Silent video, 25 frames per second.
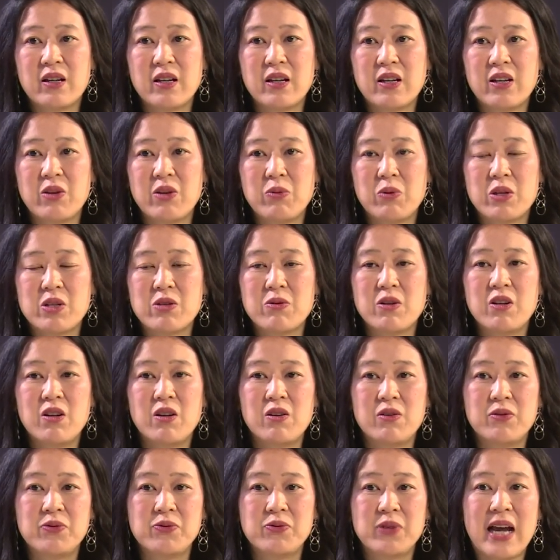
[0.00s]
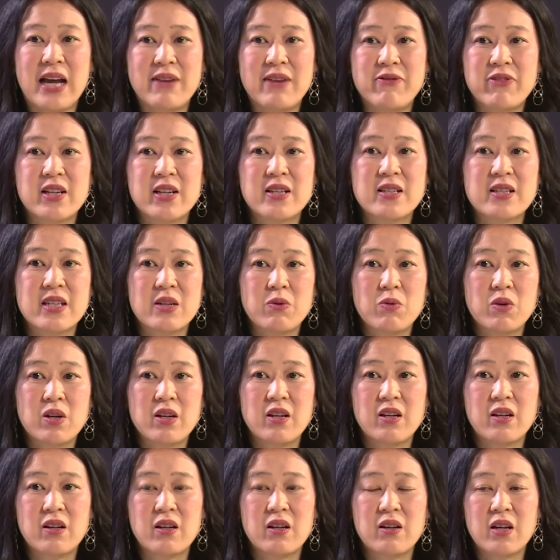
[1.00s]
you know, we do a lot of advocacy
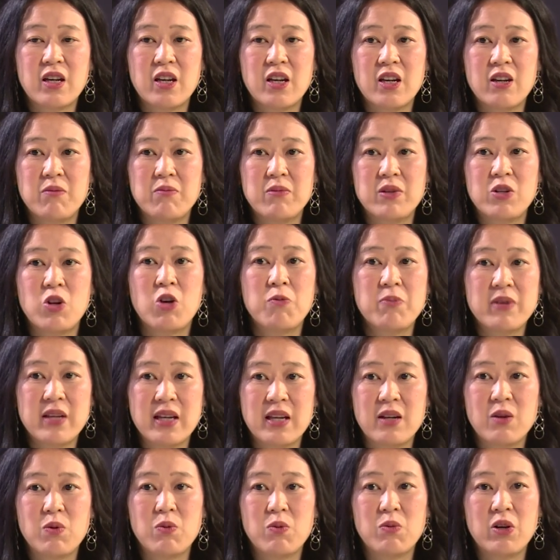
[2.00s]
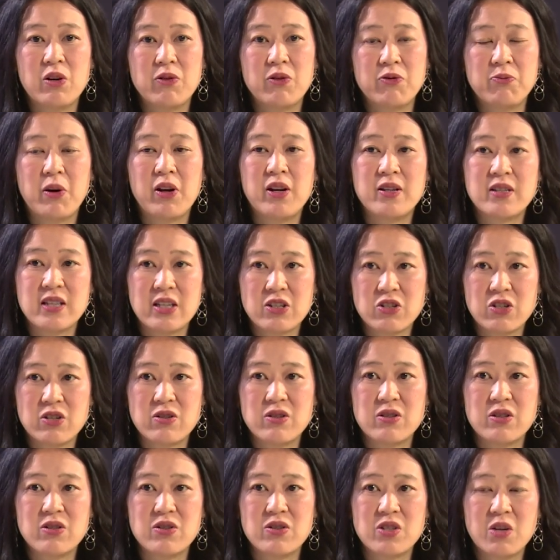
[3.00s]
work, um, mm. lobbying of
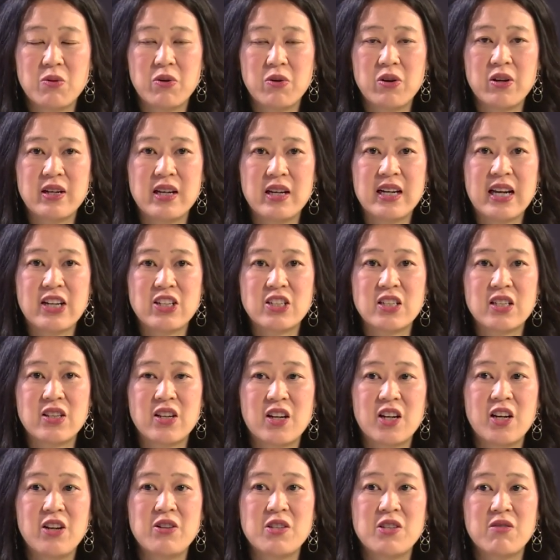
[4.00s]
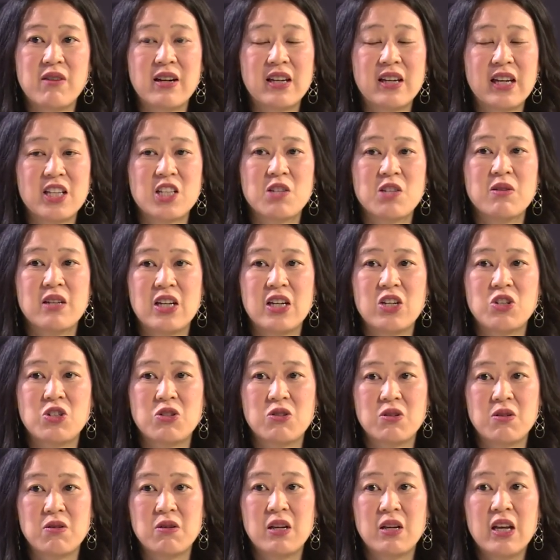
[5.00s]
politicians and so on. And mm-hmm. actually, the closer I get to an
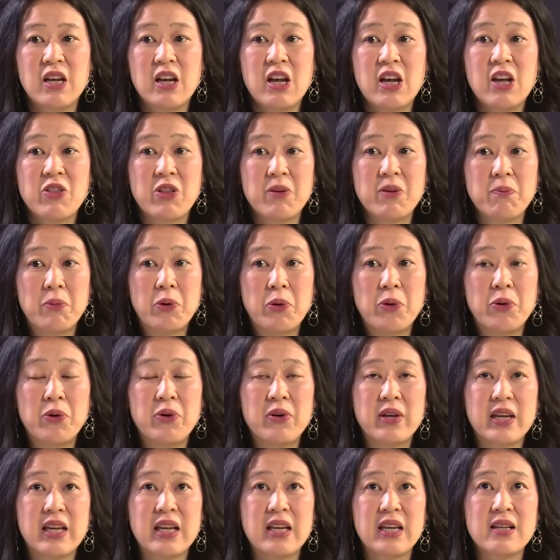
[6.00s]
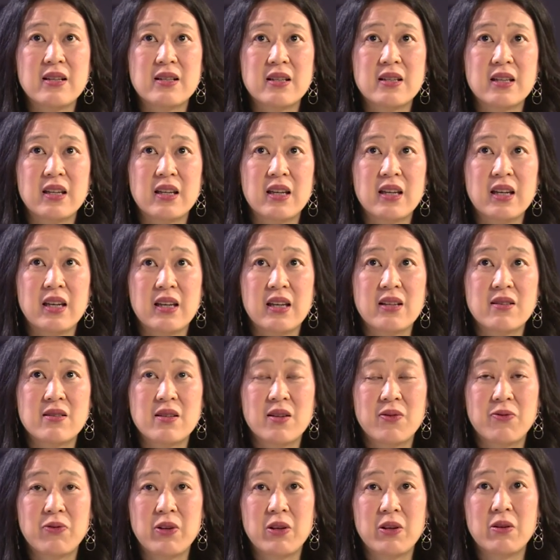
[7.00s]
issue, the more easy it is to
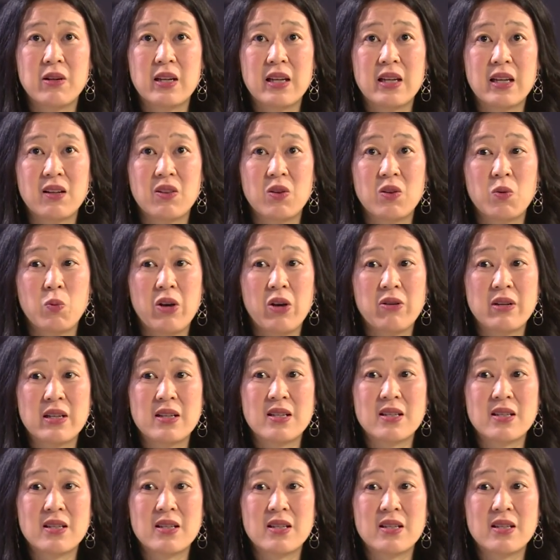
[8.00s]
feel like the world is